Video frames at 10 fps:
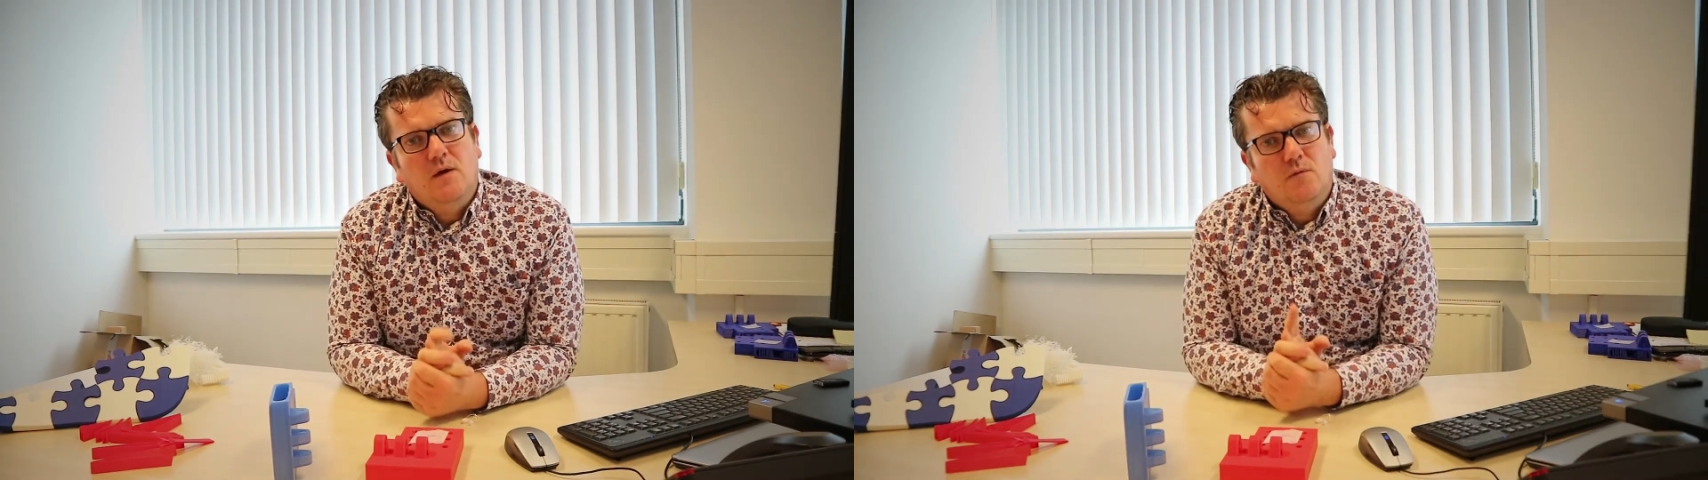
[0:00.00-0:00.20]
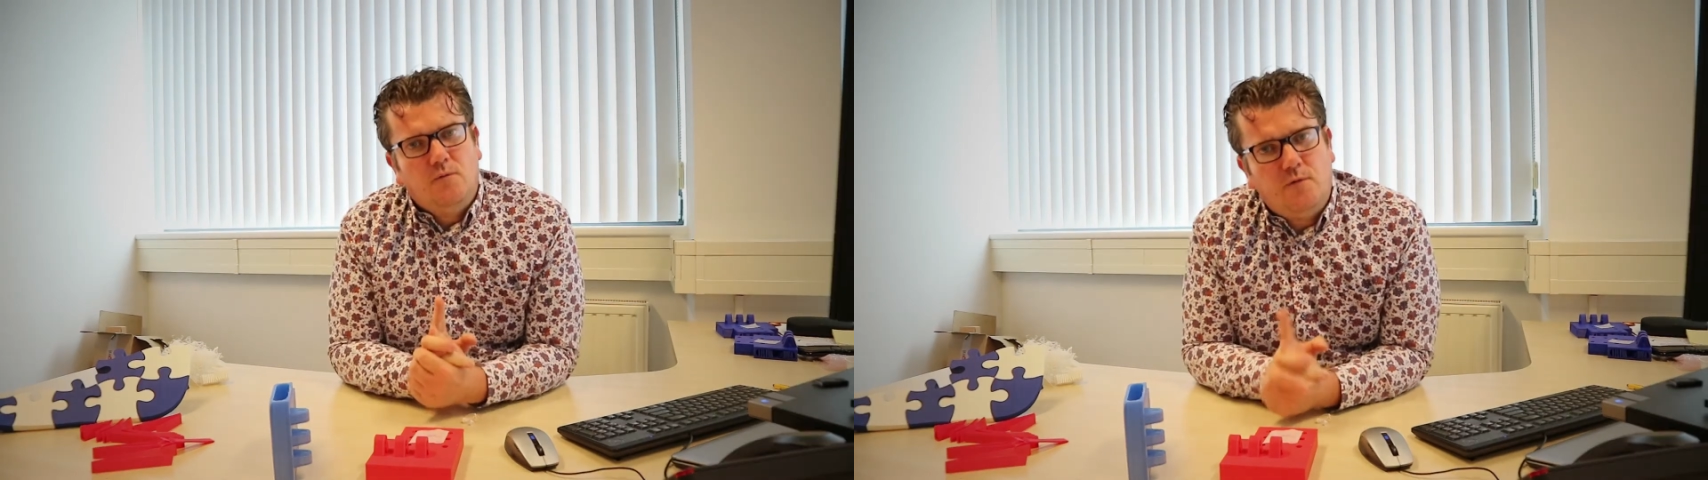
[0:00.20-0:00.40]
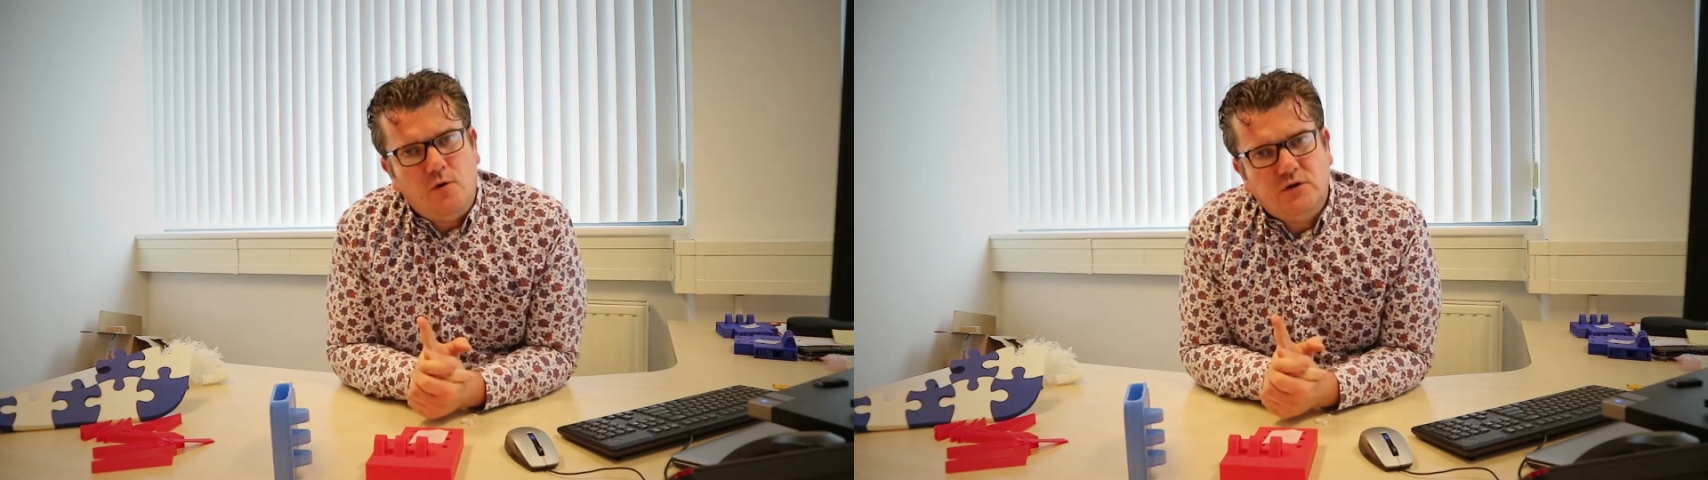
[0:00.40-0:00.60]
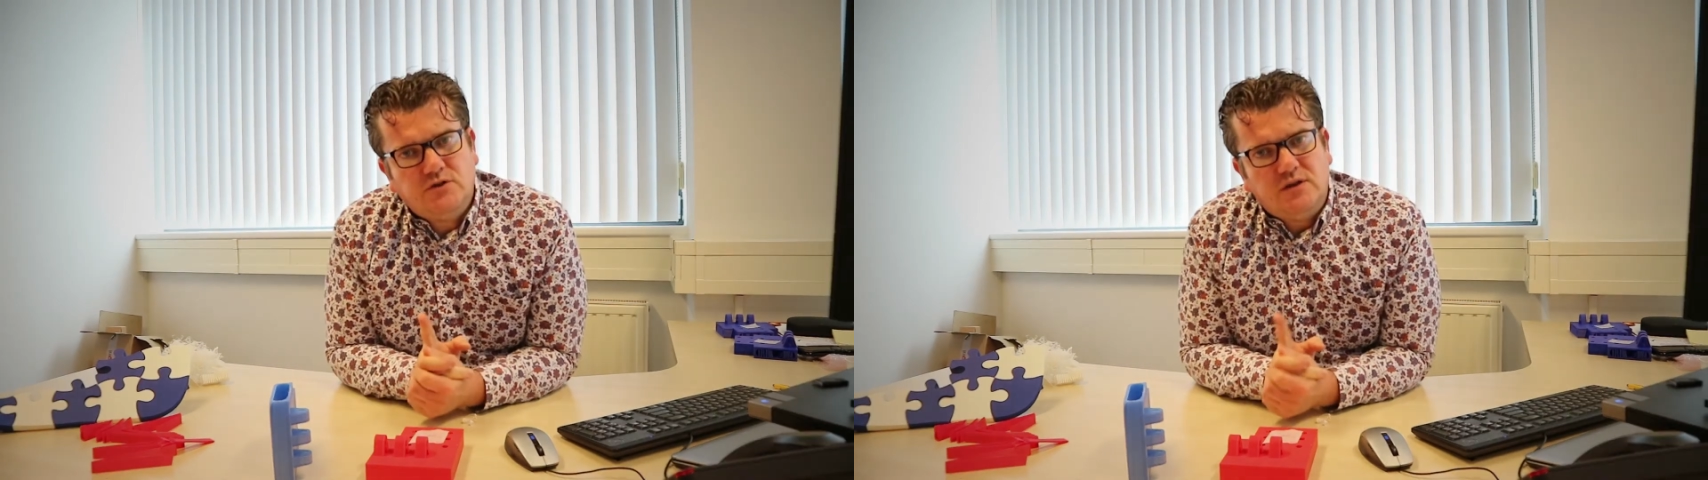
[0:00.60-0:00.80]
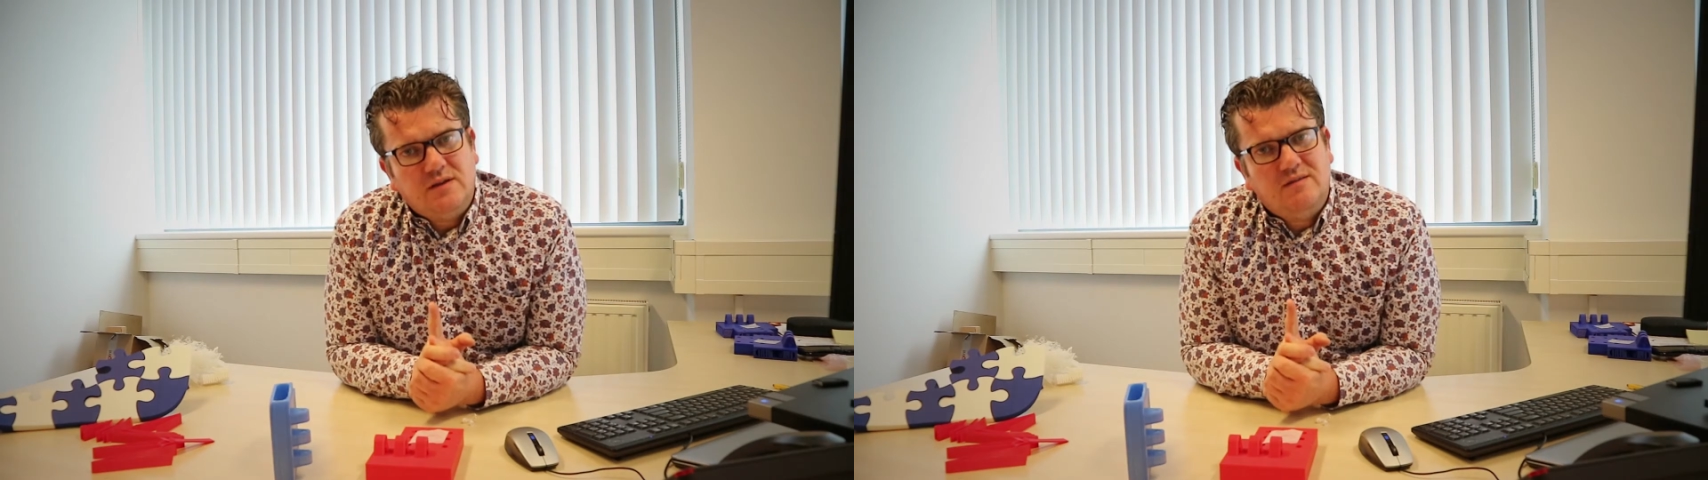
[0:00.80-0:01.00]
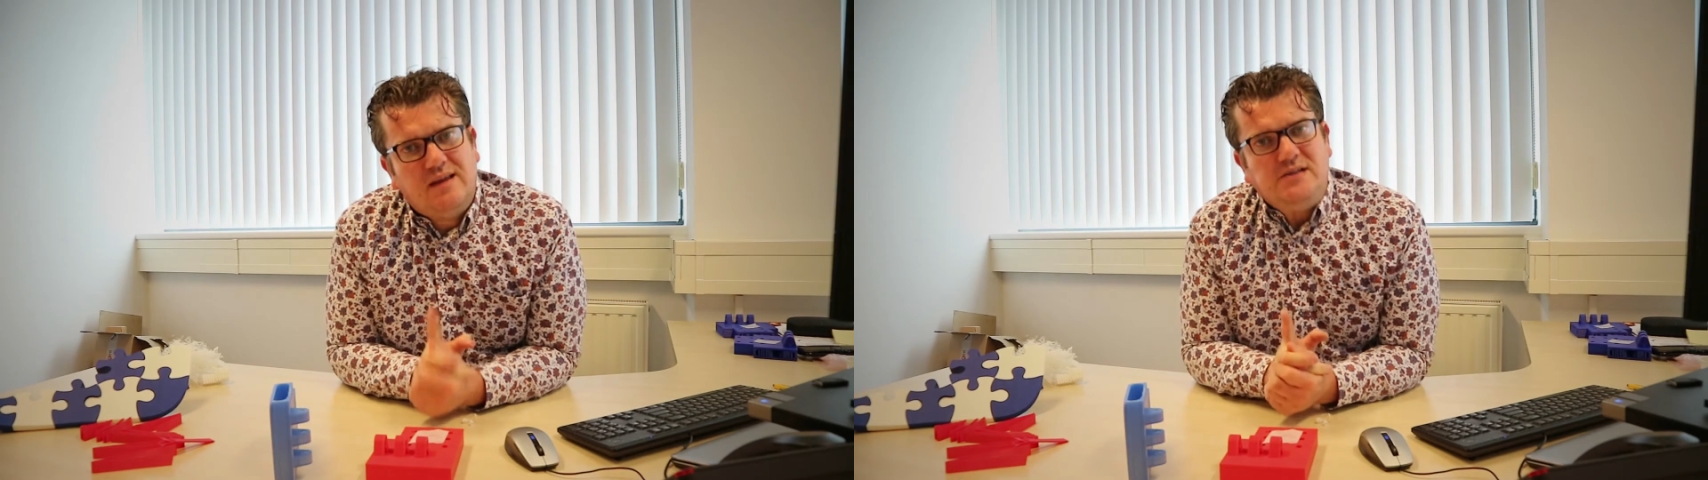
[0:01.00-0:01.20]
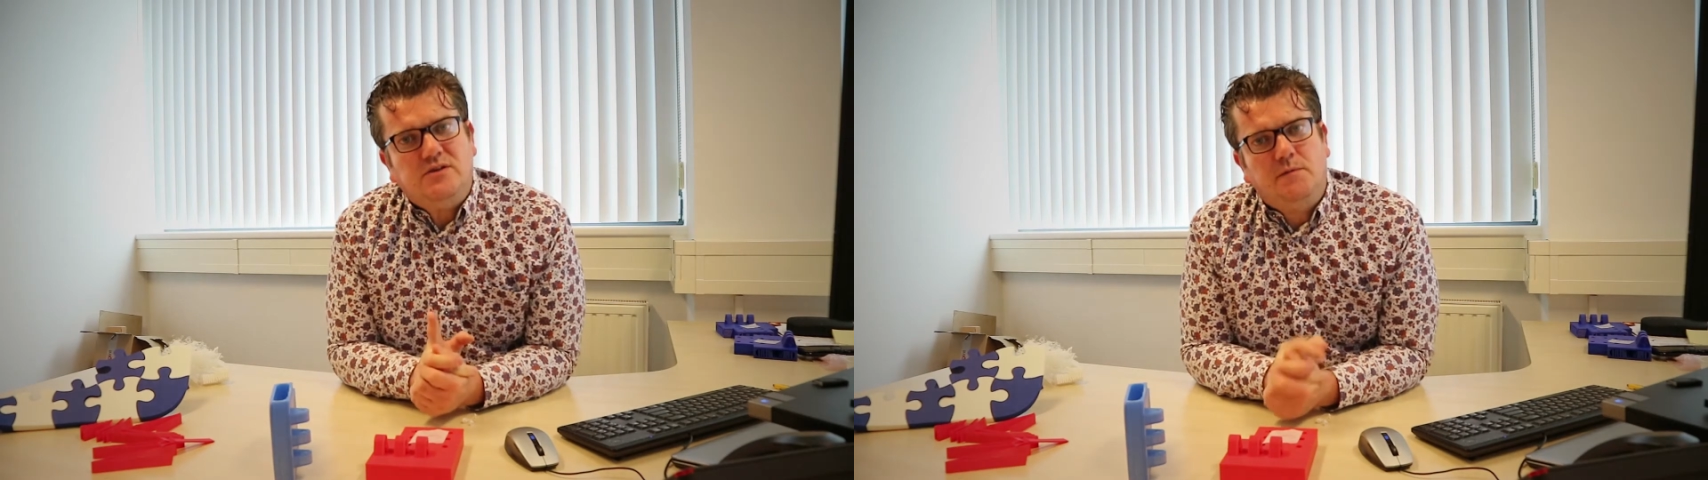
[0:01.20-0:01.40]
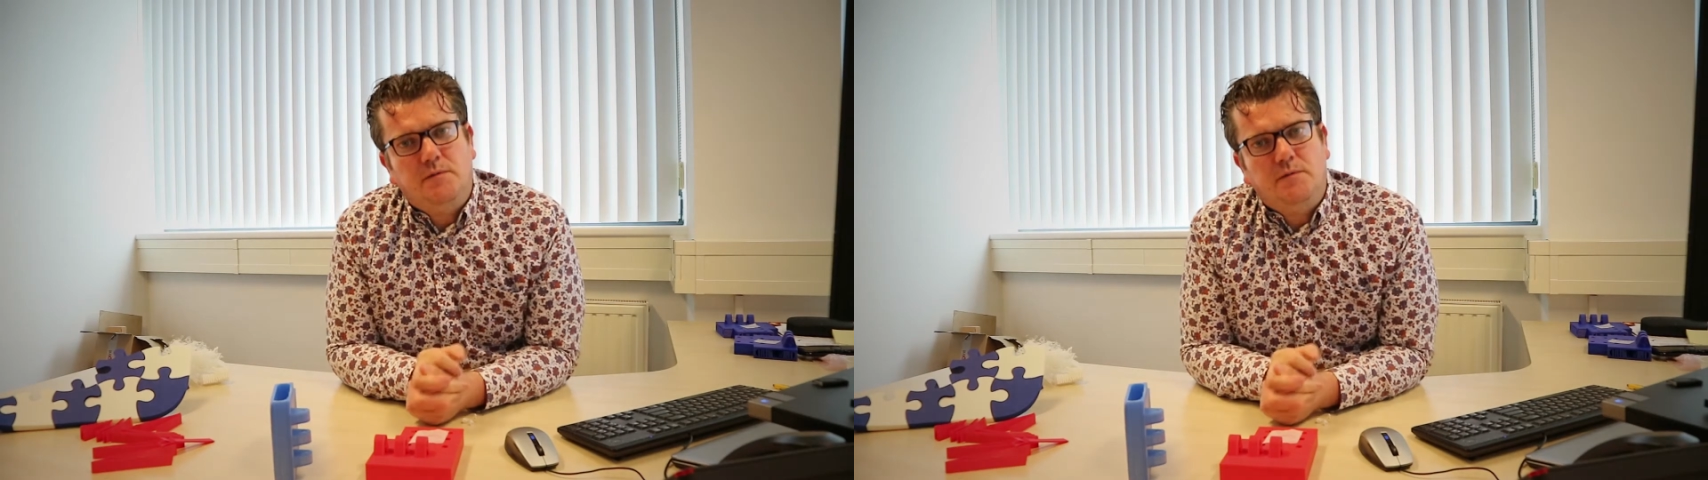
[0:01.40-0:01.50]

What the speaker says: First test a